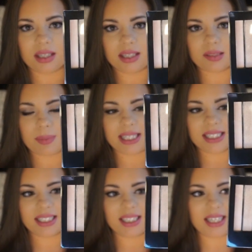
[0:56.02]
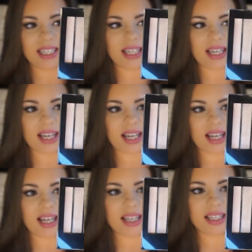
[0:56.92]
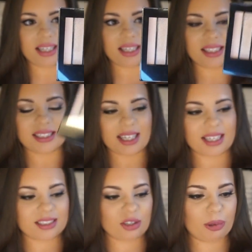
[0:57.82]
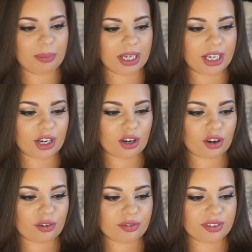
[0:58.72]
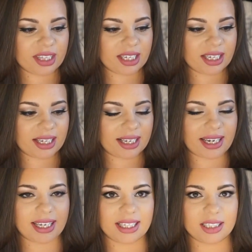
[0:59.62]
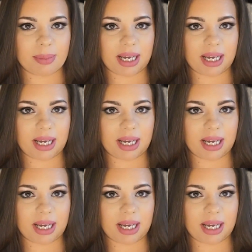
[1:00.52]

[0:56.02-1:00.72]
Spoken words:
it's basically an exact copy of the Naked